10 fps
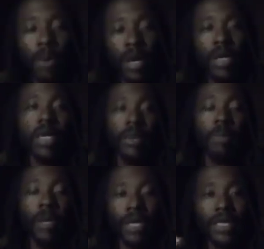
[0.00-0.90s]

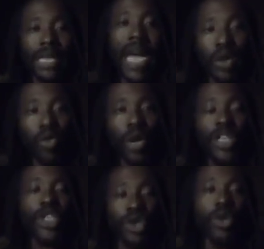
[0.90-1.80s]
putting aside
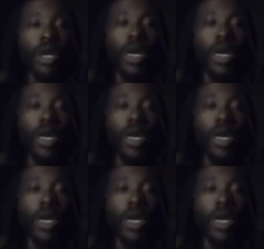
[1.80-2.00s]
racial